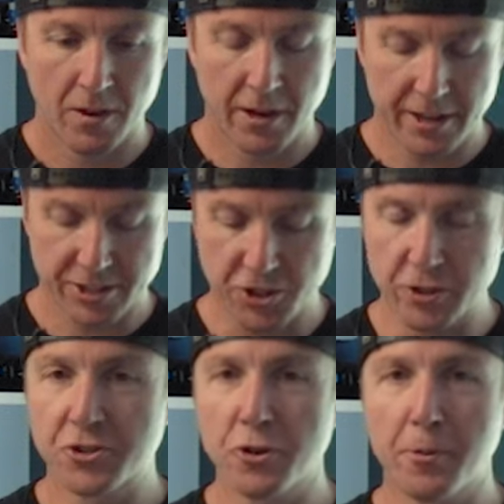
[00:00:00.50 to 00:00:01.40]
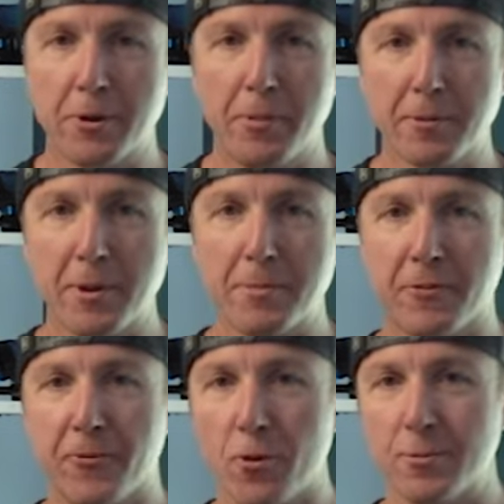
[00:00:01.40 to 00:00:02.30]
All right, Joey Strube here, Bikeman
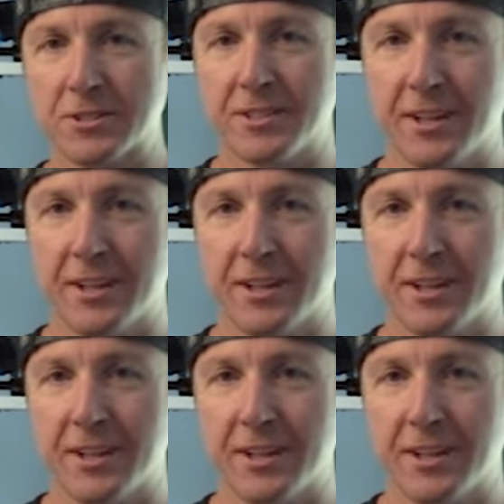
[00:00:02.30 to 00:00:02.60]
Performance.